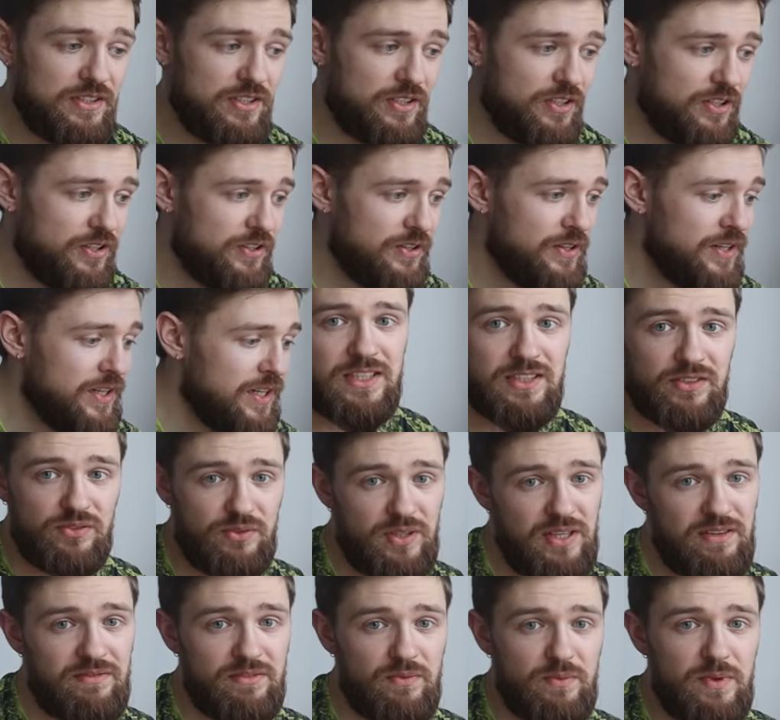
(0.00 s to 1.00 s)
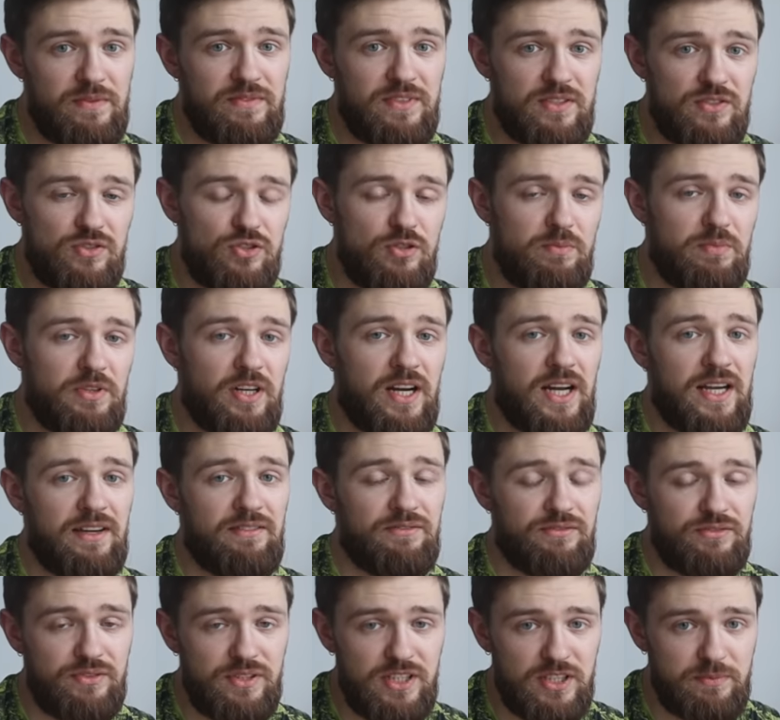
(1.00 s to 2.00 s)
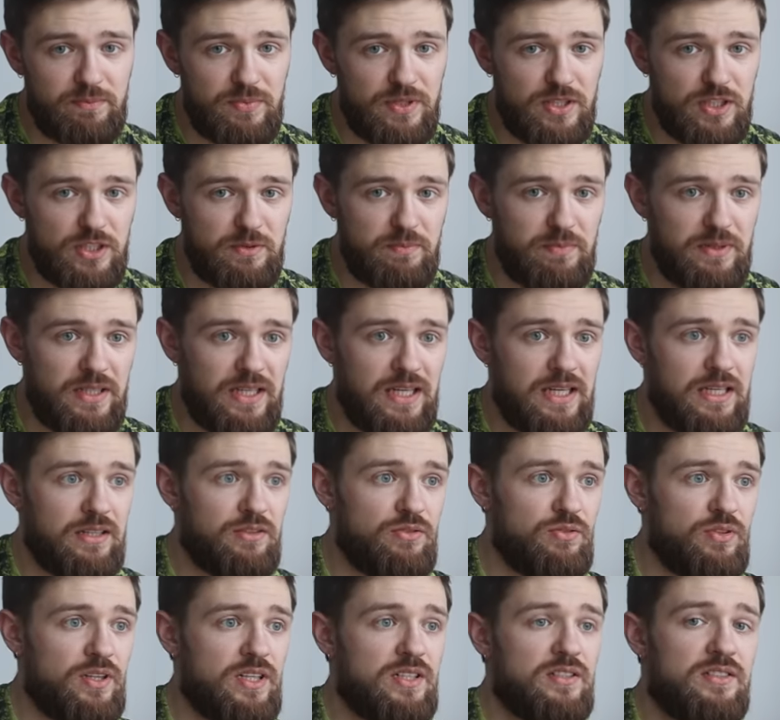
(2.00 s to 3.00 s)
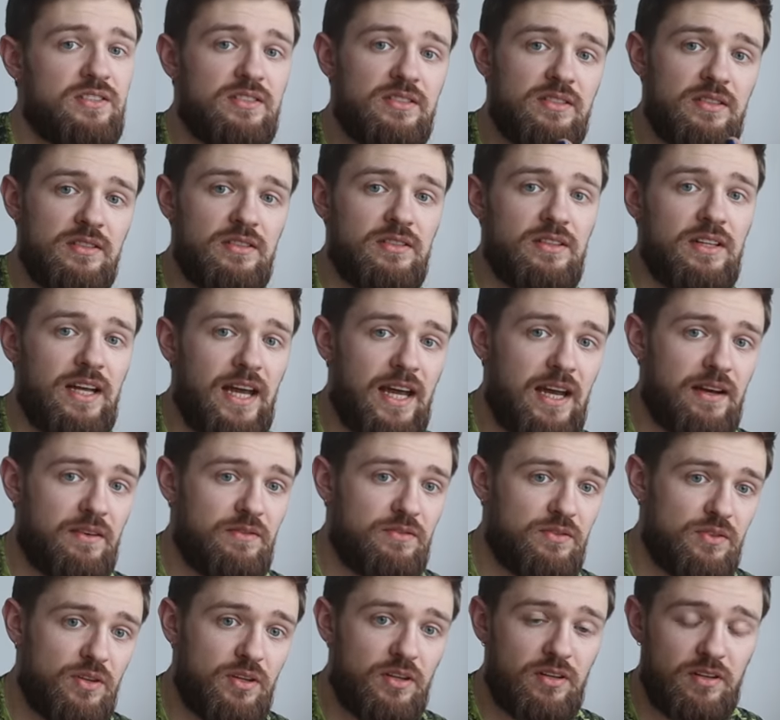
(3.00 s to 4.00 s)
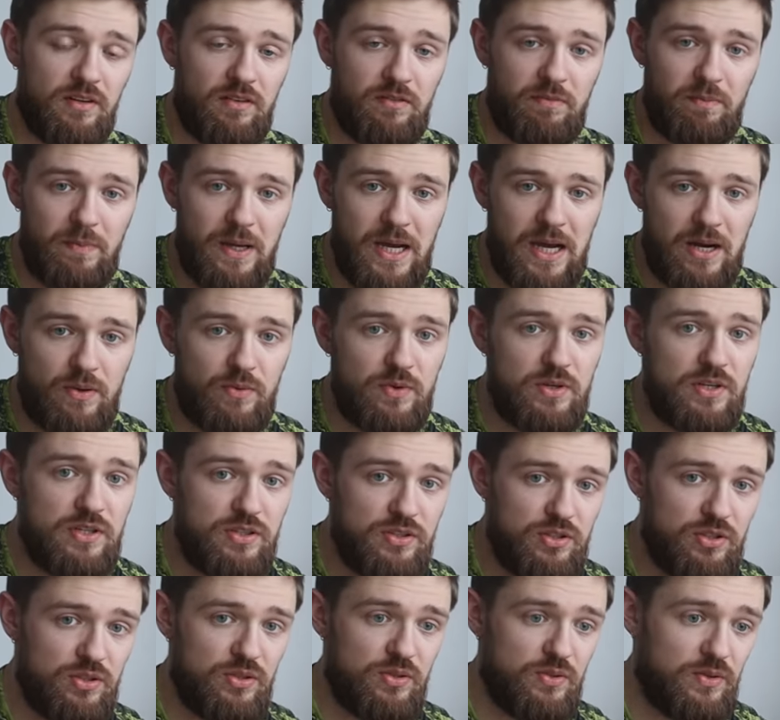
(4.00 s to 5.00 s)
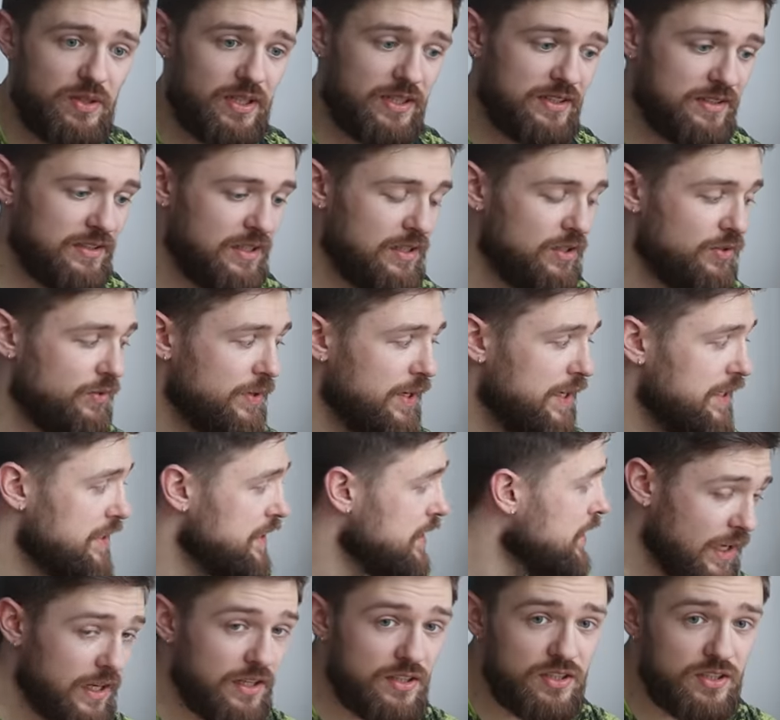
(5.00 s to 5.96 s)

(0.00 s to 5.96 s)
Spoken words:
So even with the super high free spin speed, you can still have not enough power to accelerate.